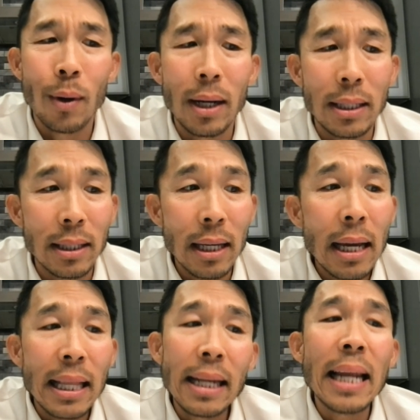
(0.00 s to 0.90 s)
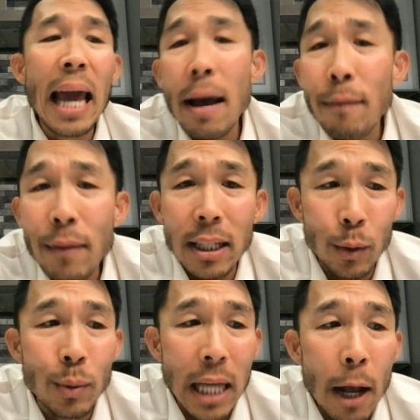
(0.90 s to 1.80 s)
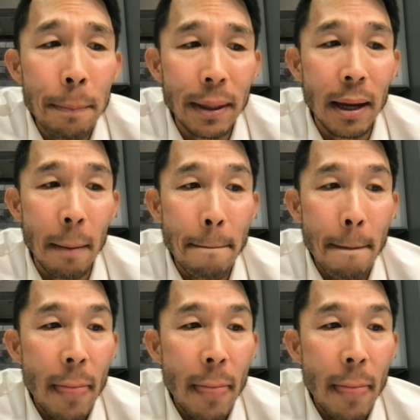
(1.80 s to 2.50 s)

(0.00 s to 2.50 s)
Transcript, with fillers: was that an Adventist was helping him.